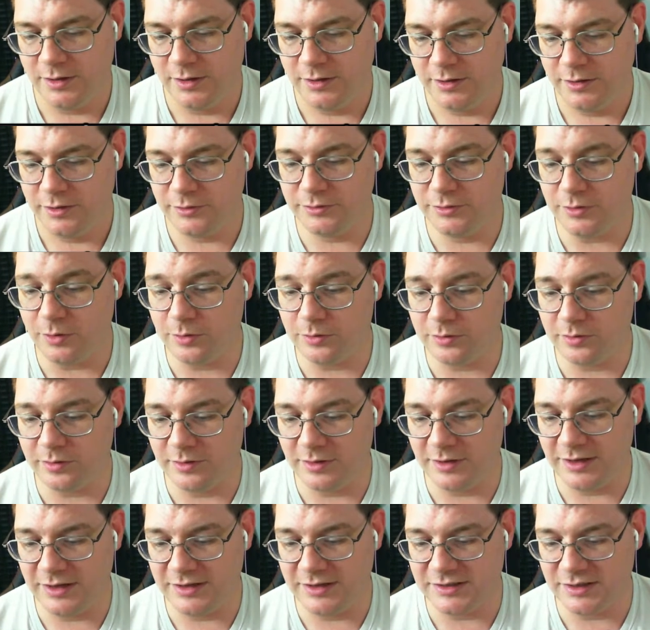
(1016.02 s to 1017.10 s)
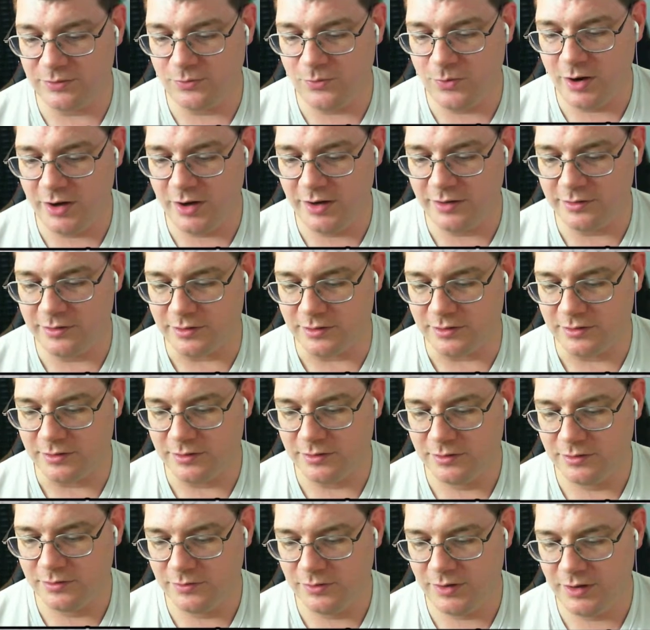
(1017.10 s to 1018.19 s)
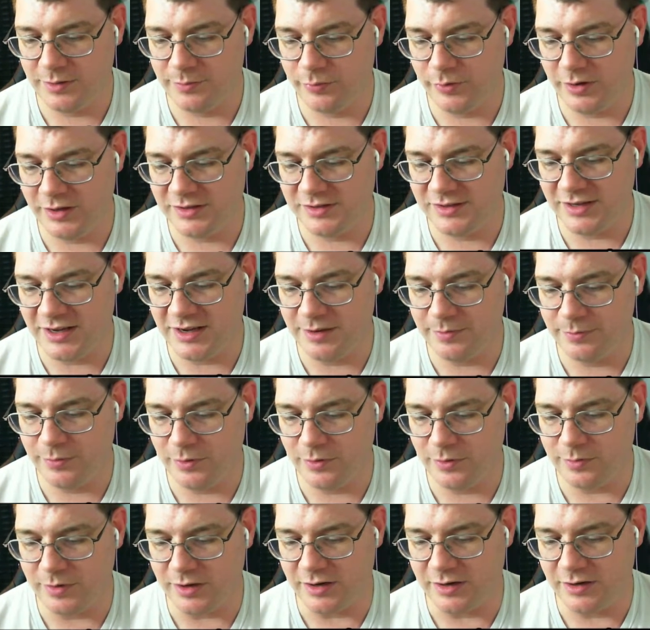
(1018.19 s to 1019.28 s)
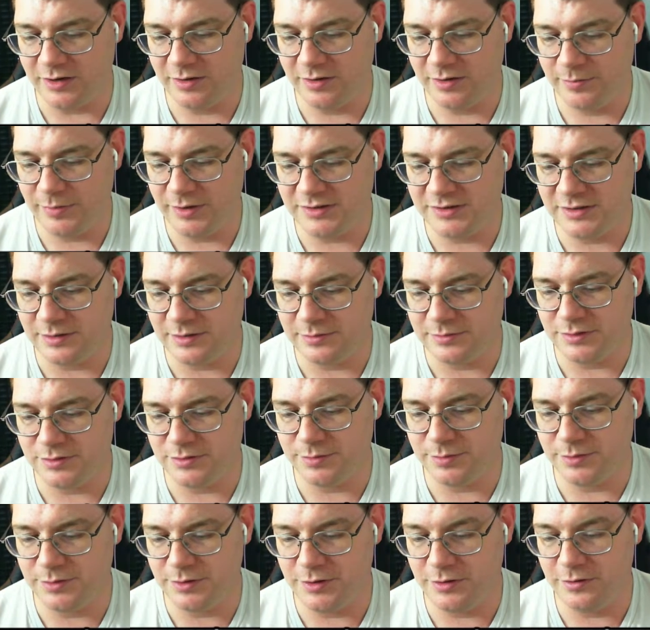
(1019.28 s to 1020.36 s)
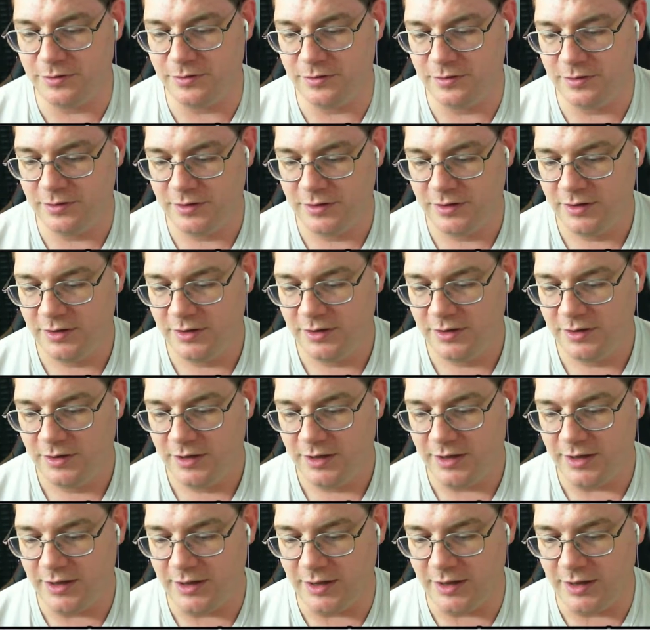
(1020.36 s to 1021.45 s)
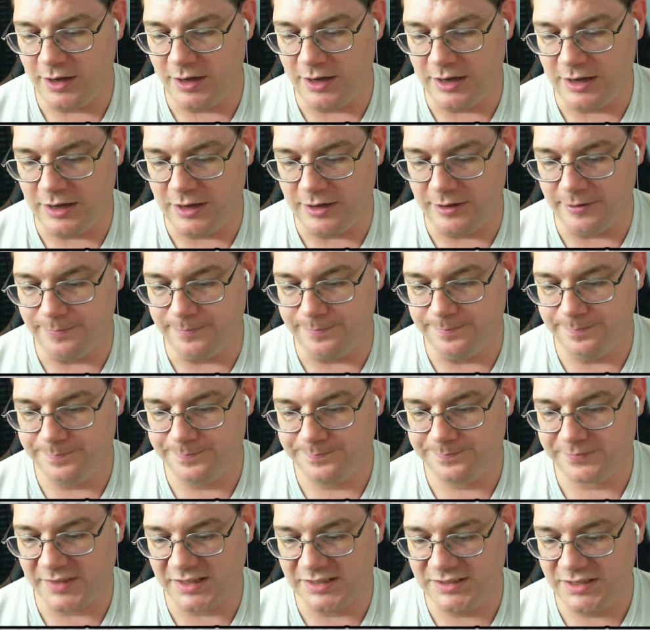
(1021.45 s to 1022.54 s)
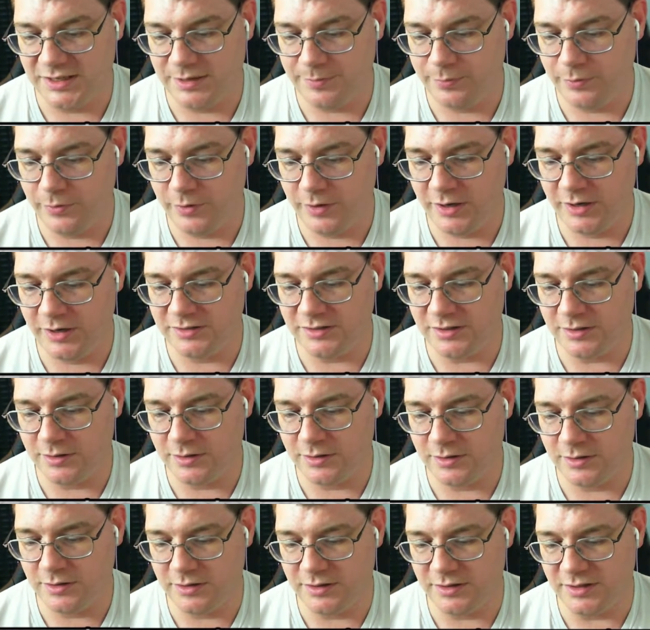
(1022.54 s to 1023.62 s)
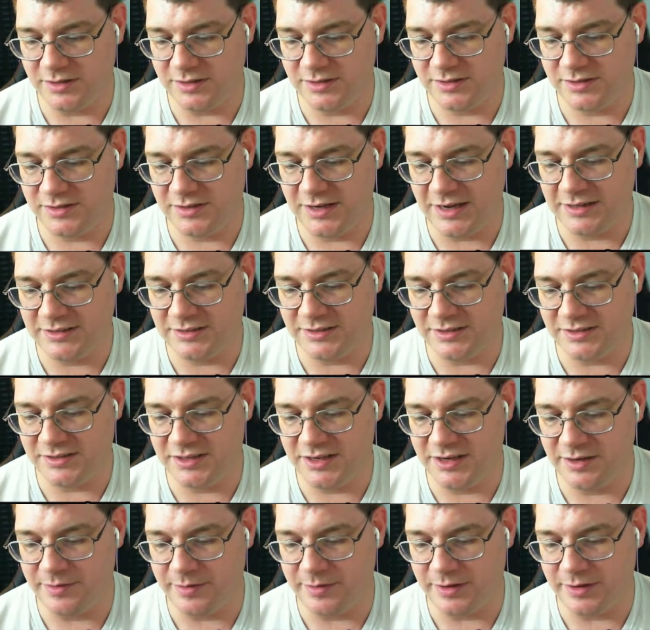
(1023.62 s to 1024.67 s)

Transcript: Your dog is a wonder. What a breathtaking Pokemon. Best attribute. Um, hit points. Uh, the stats exceed my